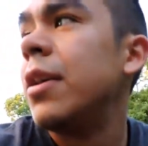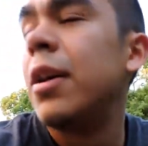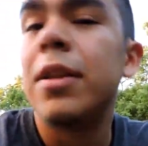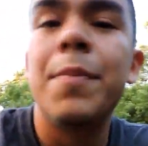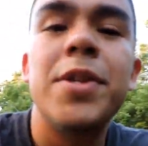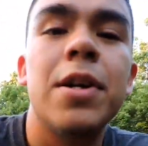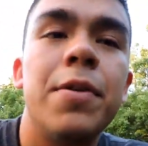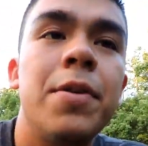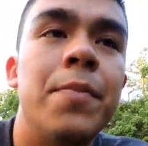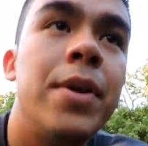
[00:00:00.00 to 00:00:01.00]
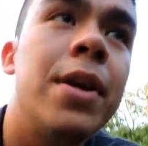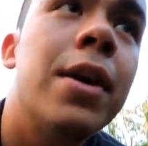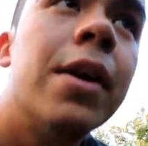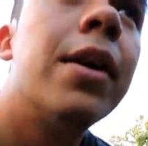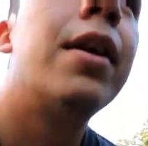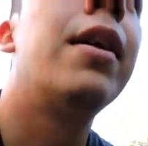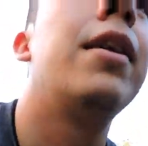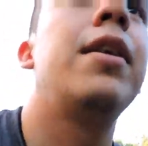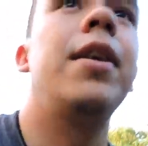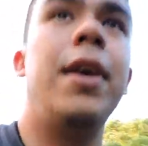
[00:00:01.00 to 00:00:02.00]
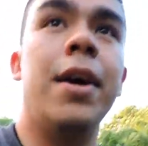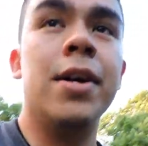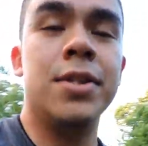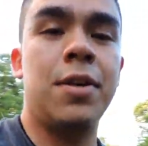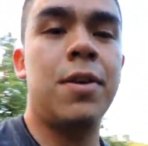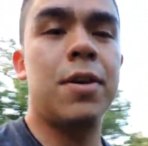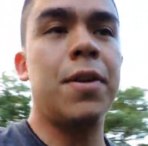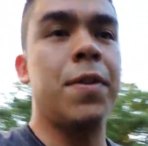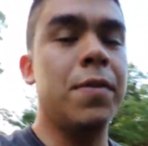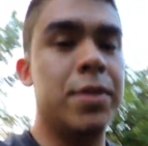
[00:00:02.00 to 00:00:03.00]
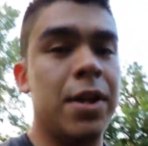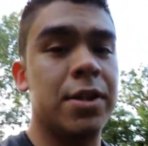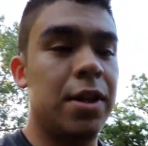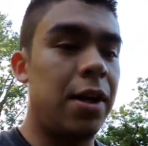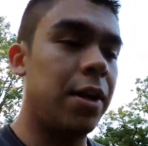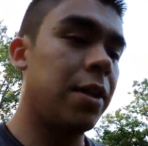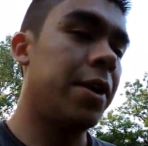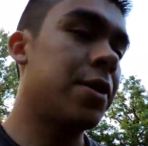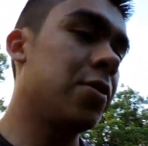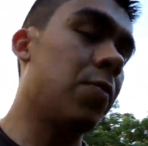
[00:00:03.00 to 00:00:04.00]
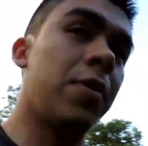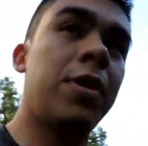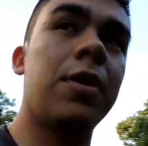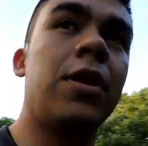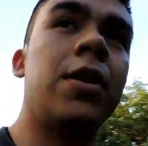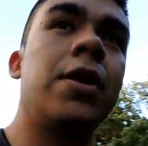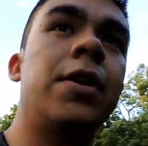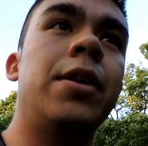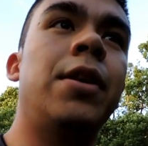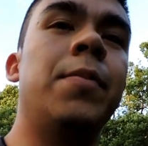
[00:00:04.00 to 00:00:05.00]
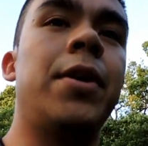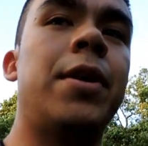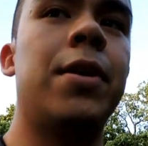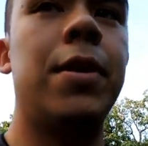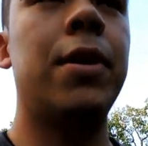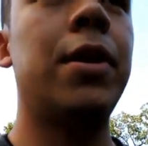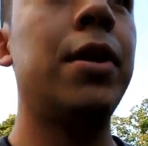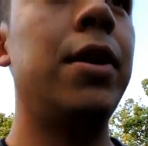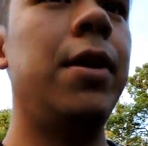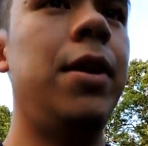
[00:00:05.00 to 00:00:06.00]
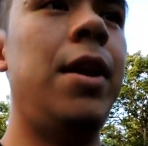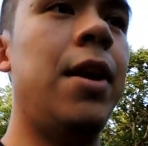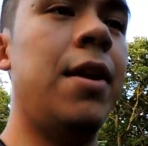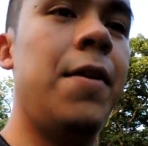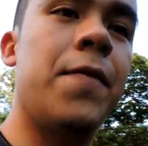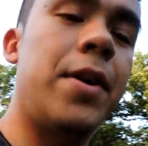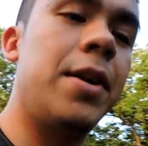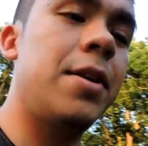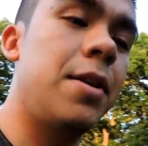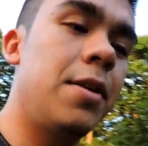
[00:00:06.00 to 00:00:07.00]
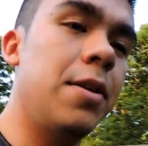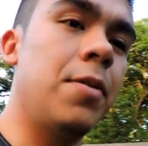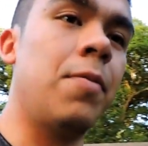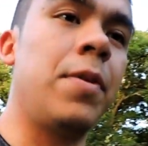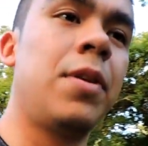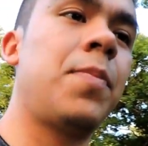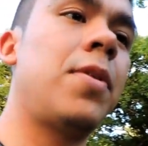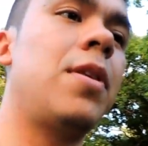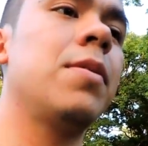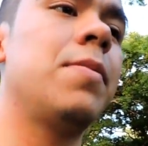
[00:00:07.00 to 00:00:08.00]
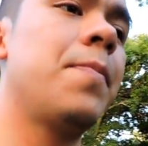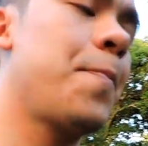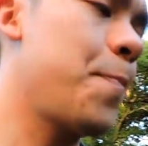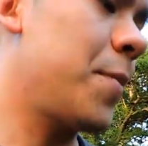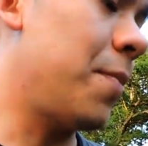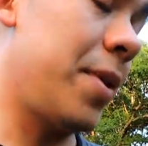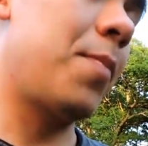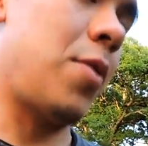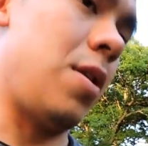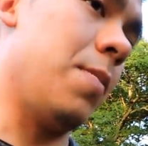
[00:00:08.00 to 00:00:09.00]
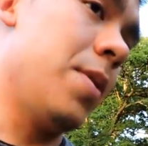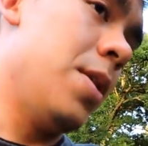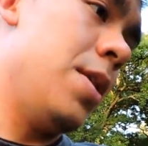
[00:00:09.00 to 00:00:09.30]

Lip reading: And let me tell you, me as a car enthusiast, I like to work a lot in my car, and I find it a big problem,